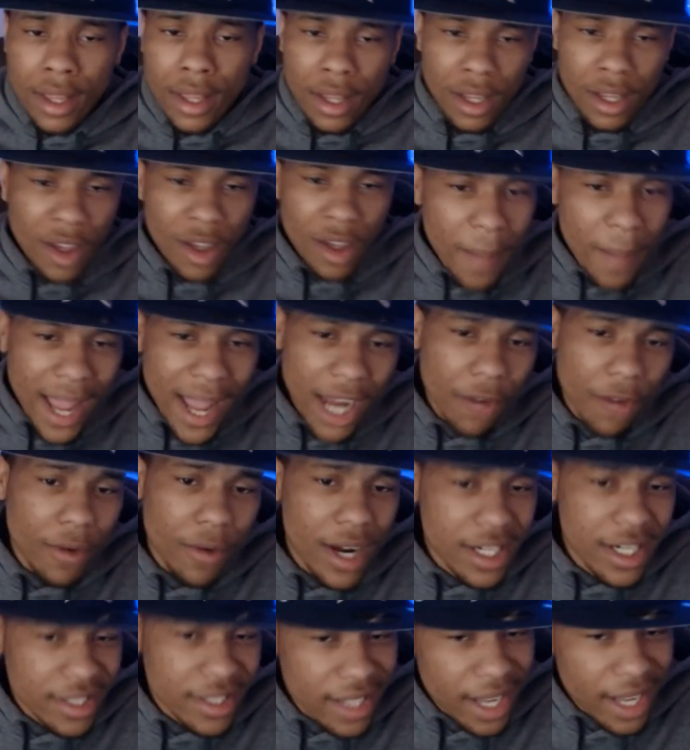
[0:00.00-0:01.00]
Go back and
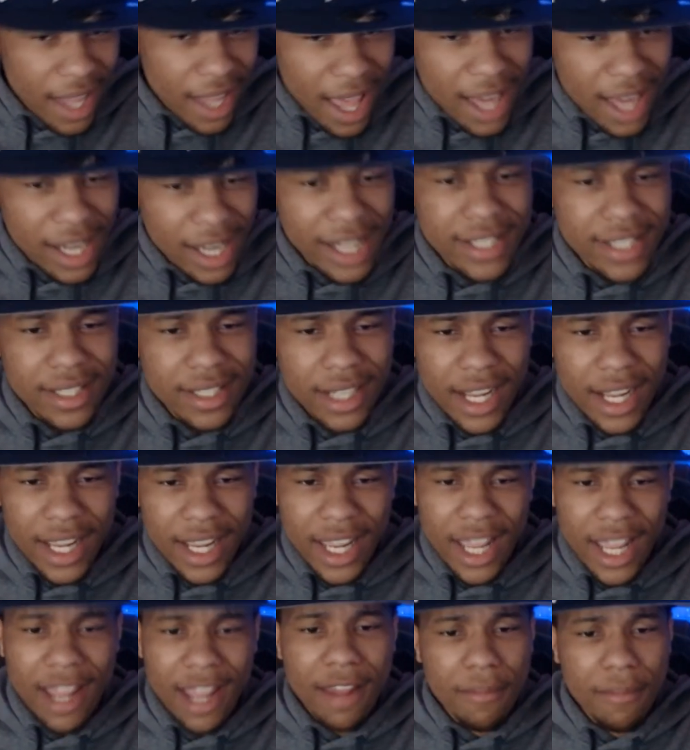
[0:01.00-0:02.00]
watch the highlights of that
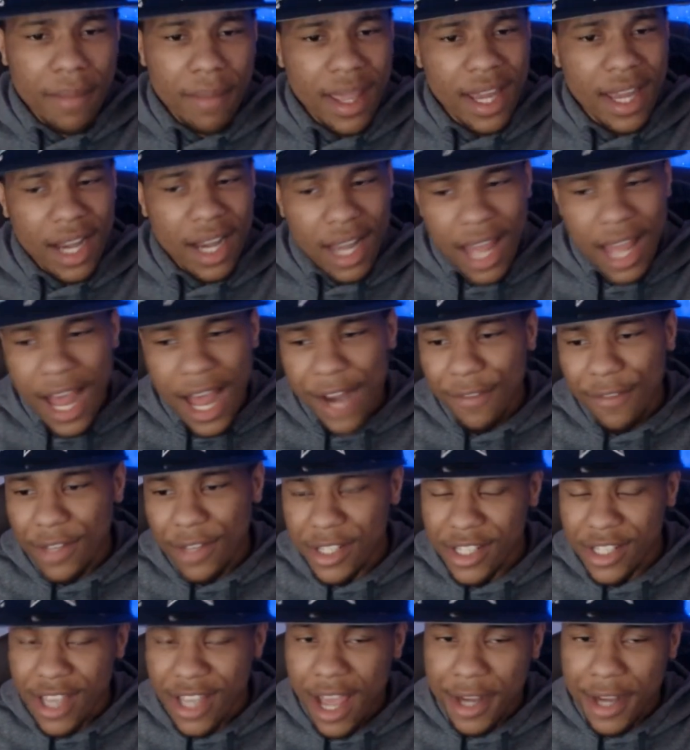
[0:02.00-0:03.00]
game, man. A lot of it's
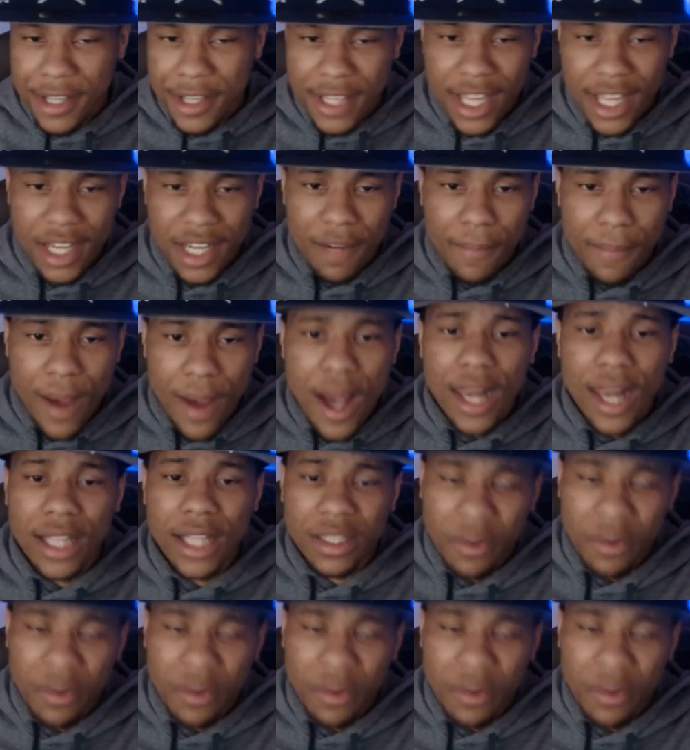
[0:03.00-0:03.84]
Giannis getting the ball at the